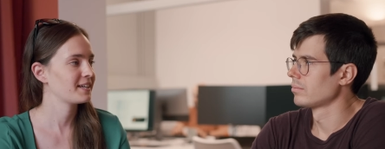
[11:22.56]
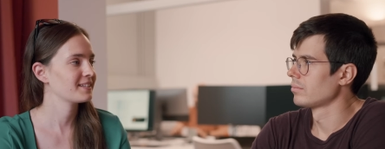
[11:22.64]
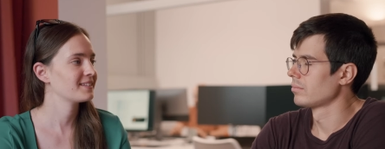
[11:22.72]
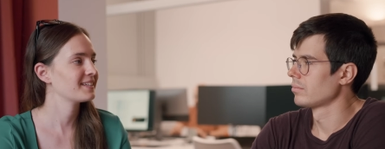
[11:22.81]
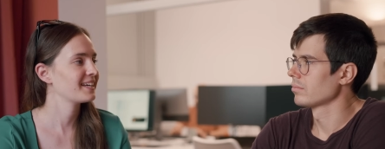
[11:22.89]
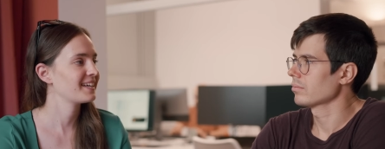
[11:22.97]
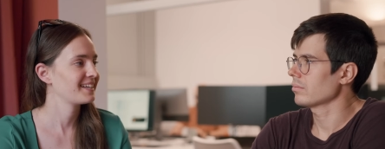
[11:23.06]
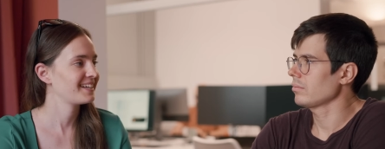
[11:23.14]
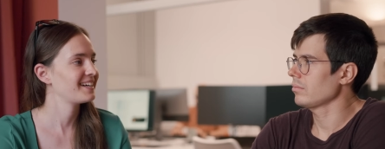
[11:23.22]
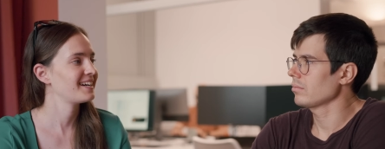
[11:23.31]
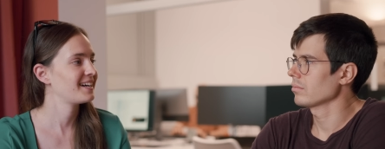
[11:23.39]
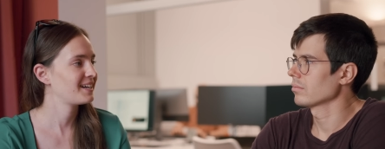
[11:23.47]
Speaker 1: finally,
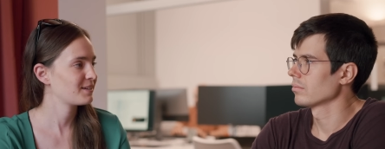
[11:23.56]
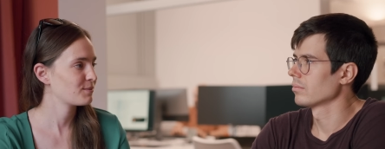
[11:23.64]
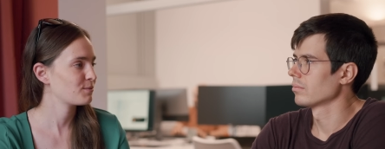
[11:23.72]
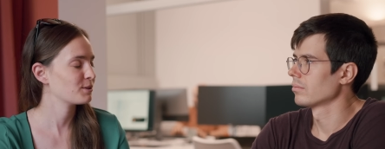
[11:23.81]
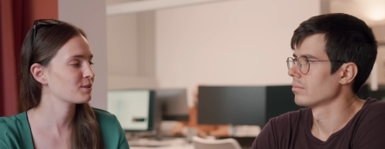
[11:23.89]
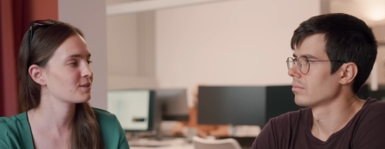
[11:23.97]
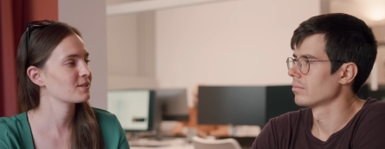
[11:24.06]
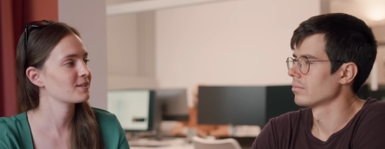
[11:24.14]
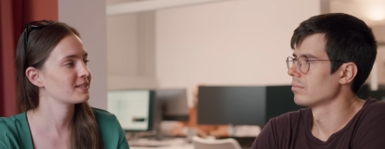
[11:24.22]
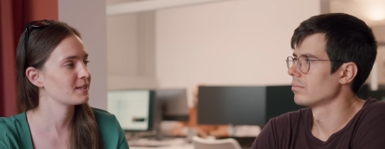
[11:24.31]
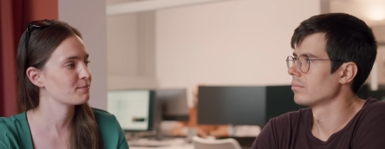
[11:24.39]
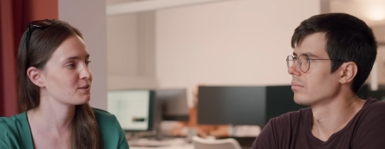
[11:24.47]
uh, what
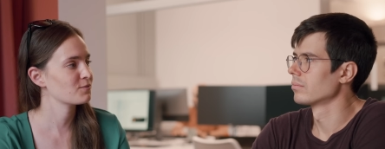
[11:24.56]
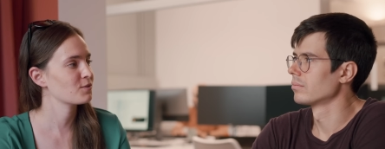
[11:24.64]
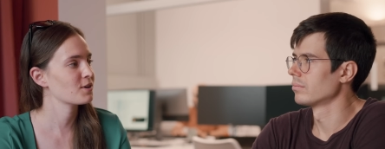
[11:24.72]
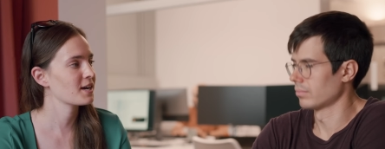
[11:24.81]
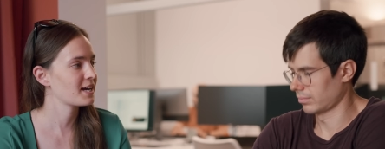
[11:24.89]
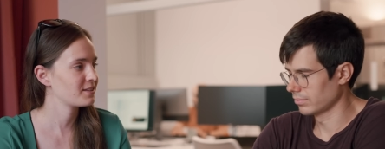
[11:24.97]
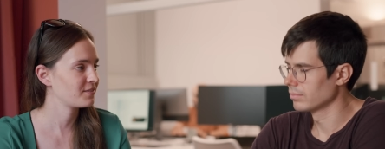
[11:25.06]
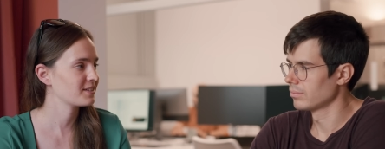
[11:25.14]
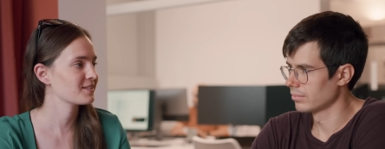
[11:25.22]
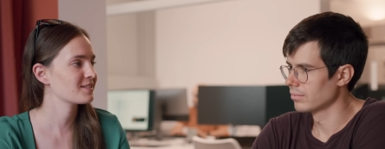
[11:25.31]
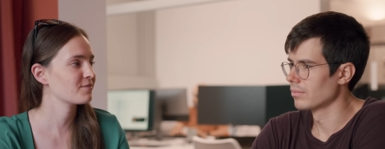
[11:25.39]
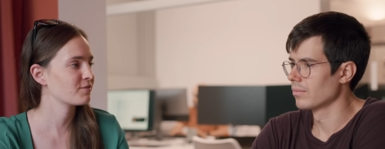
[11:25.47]
tips for
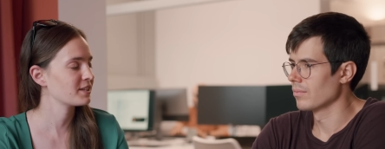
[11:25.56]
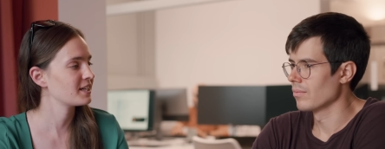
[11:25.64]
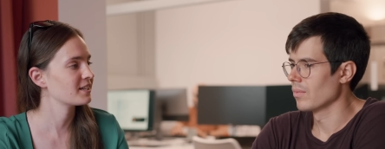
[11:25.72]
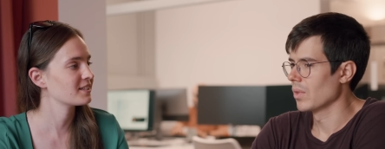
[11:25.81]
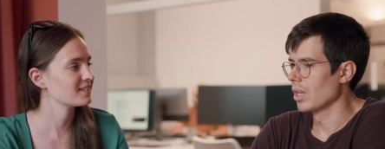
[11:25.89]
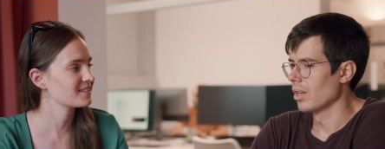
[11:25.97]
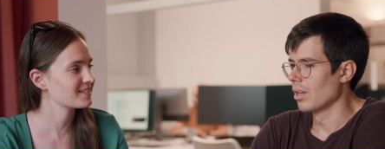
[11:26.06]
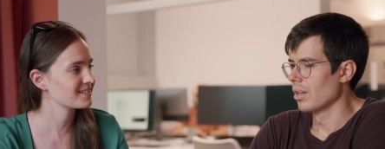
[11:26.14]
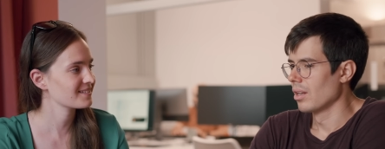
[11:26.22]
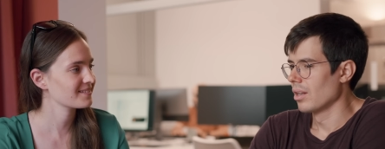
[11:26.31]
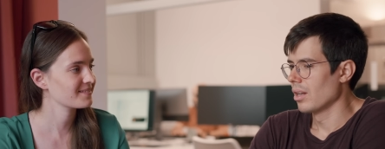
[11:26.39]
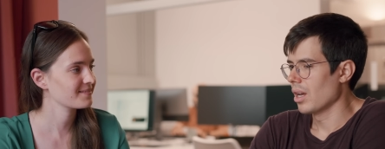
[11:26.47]
advanced 3D
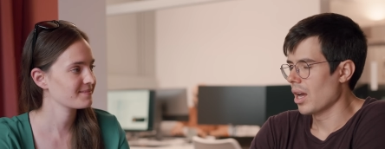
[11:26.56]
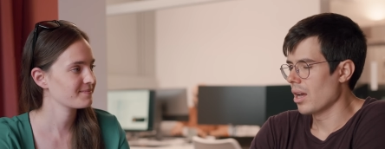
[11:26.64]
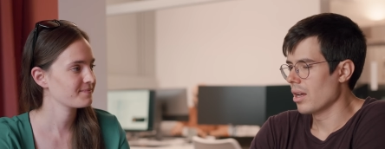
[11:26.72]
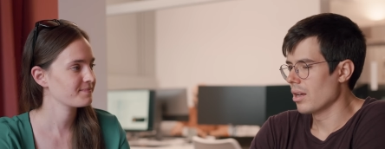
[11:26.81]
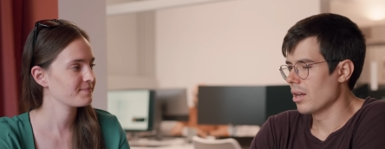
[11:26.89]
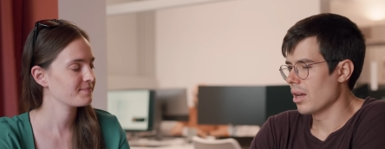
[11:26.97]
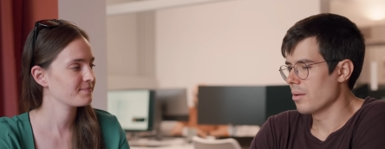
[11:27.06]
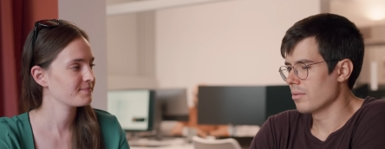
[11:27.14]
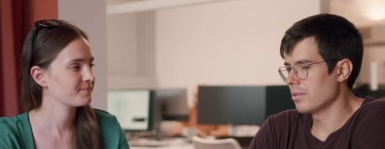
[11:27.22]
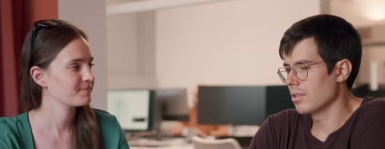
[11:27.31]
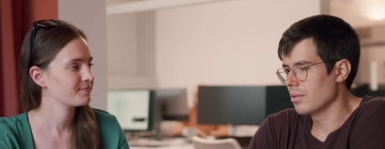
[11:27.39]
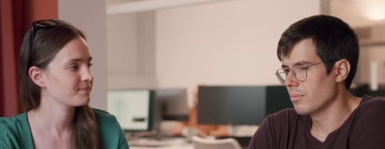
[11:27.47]
artists?
Speaker 2: Uh, I
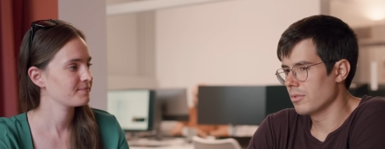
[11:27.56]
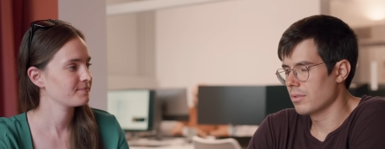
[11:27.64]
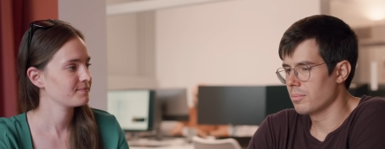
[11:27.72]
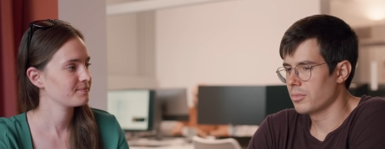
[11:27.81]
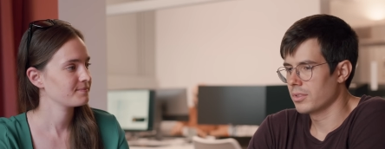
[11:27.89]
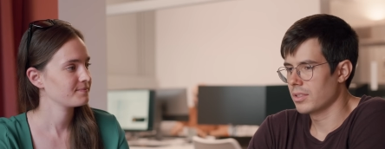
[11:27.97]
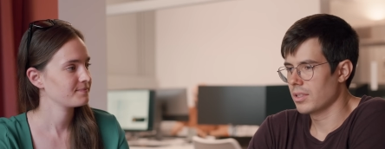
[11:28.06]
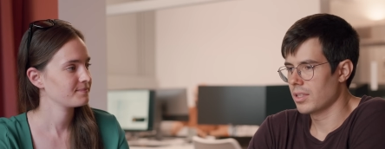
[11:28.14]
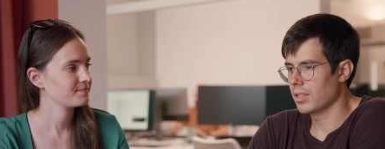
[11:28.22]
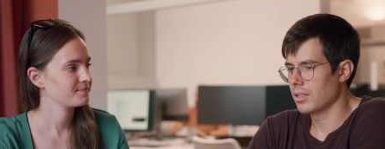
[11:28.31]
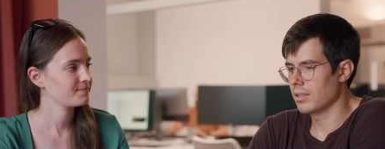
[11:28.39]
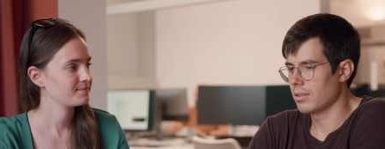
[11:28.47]
would say the most important
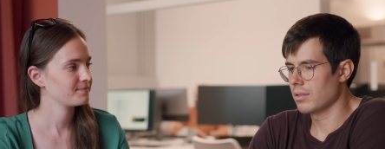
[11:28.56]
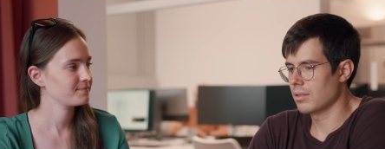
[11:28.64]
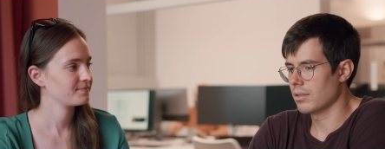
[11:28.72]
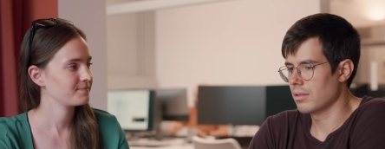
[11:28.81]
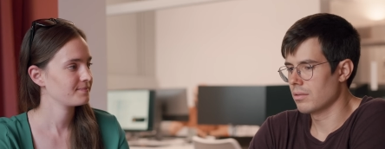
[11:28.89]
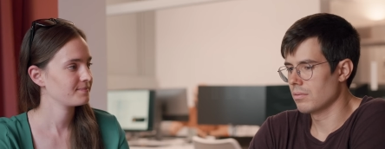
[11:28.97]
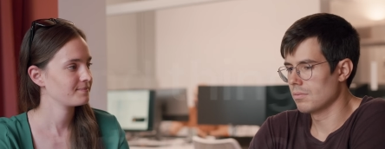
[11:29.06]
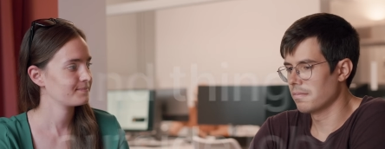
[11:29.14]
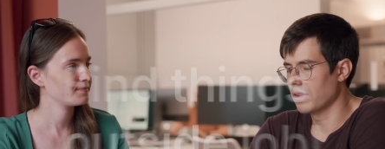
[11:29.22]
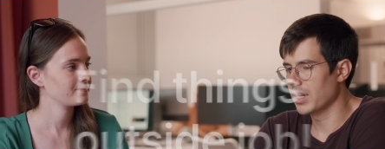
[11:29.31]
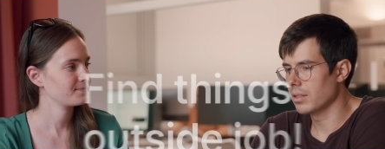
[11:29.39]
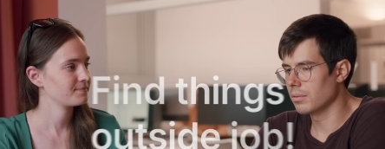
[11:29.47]
thing is, is to
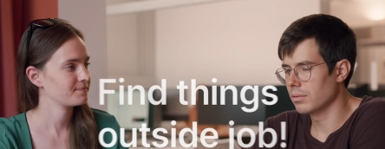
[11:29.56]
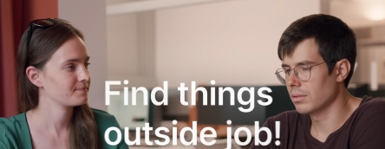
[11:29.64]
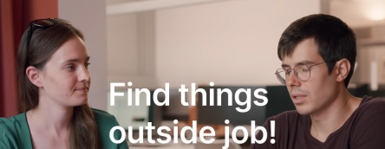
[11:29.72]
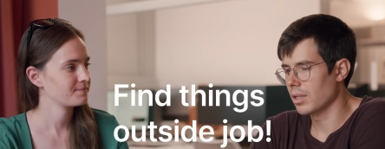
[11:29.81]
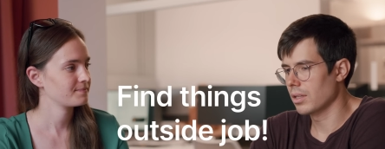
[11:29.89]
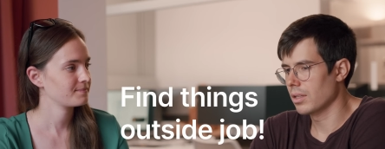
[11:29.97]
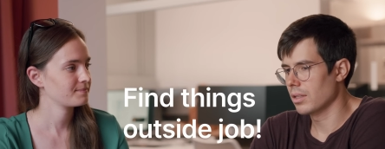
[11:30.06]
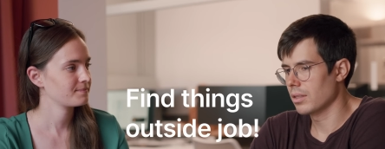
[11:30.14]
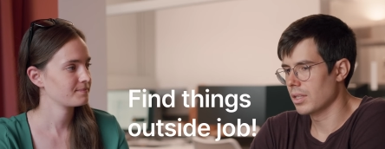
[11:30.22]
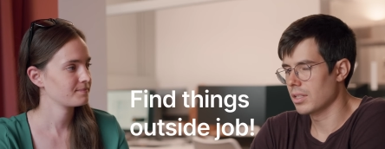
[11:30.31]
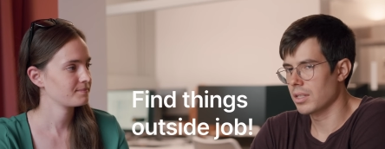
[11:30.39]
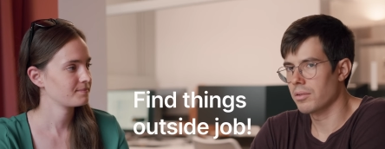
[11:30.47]
find uh,
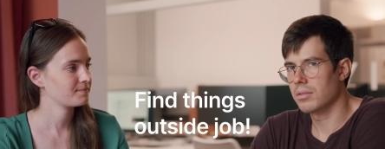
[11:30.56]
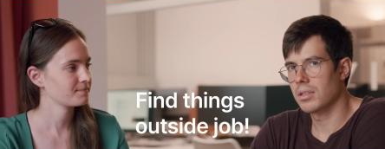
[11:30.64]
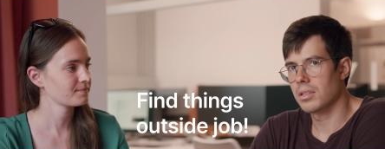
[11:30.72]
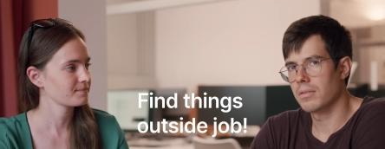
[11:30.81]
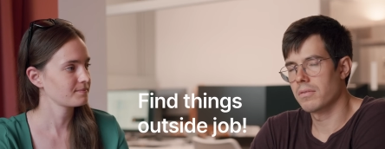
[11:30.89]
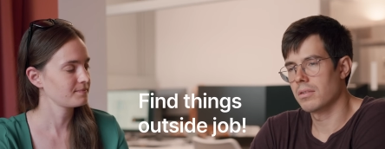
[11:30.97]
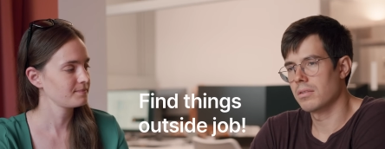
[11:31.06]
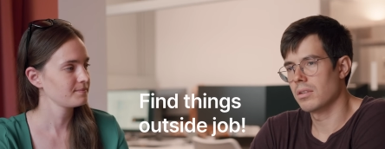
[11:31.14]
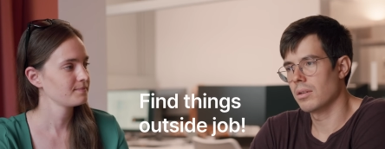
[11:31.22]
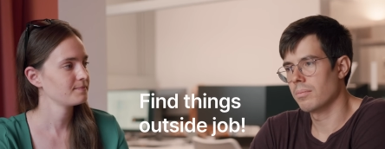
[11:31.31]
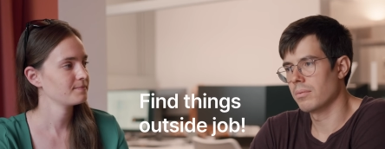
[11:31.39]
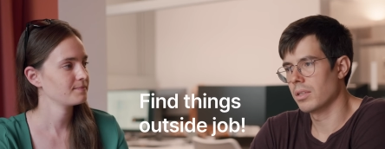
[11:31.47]
things outside of your
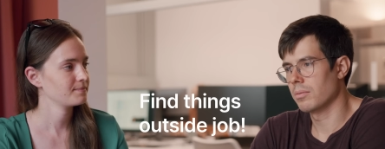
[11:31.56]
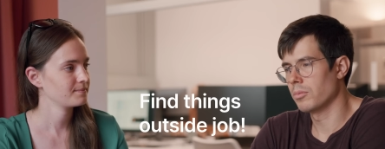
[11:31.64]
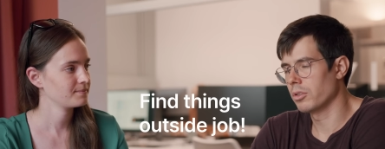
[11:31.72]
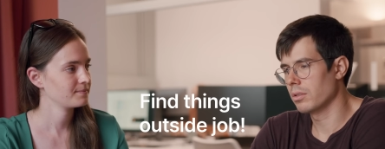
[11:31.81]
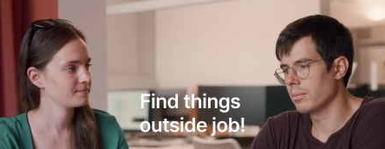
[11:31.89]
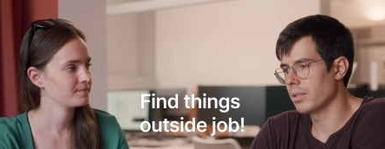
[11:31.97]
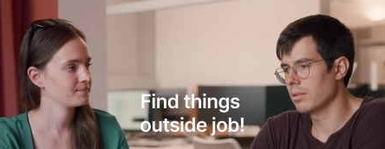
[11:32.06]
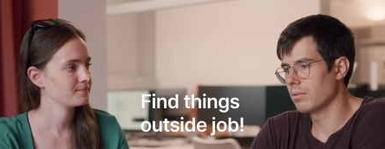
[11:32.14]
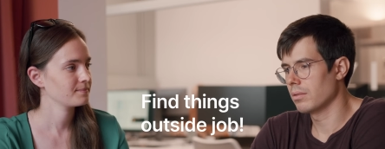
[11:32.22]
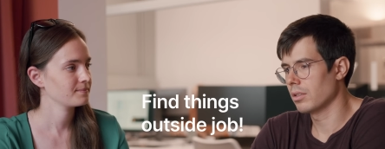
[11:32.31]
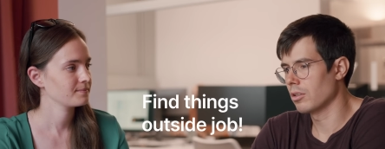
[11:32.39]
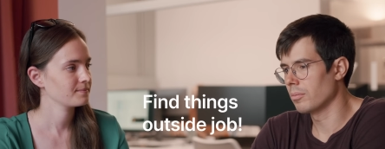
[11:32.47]
job that motivate
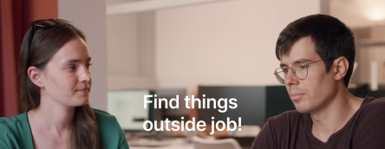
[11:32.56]
you and